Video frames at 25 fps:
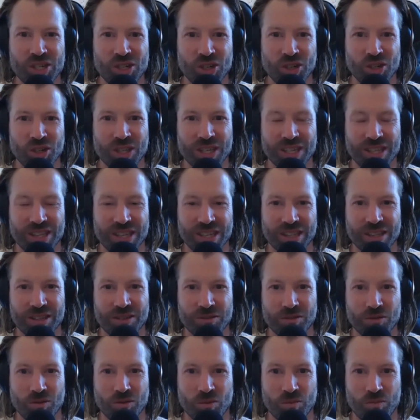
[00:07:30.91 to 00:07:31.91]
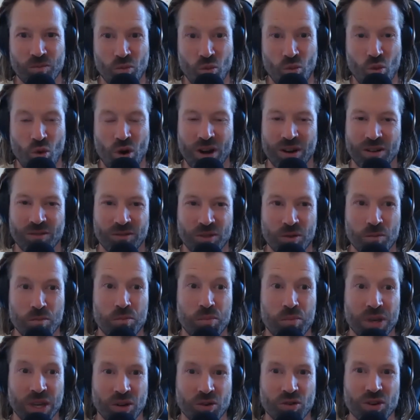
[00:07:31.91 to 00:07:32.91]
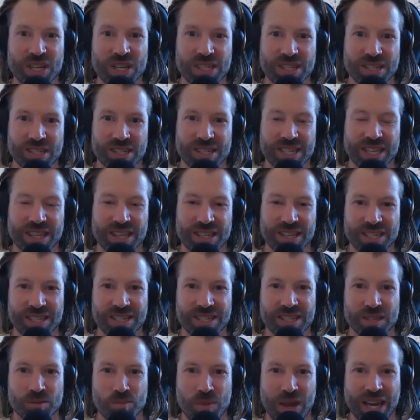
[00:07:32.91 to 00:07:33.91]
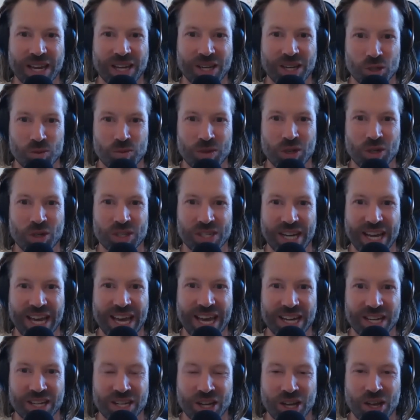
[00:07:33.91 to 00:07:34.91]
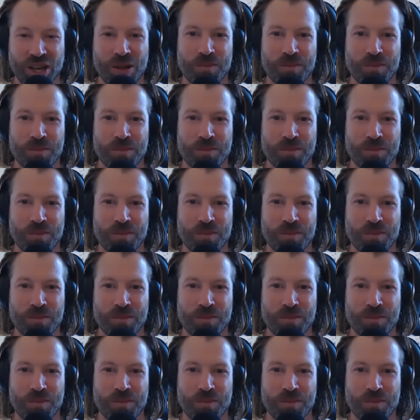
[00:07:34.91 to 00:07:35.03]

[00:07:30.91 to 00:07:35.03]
You know, the, the, the one of the big reasons that this is back is because I had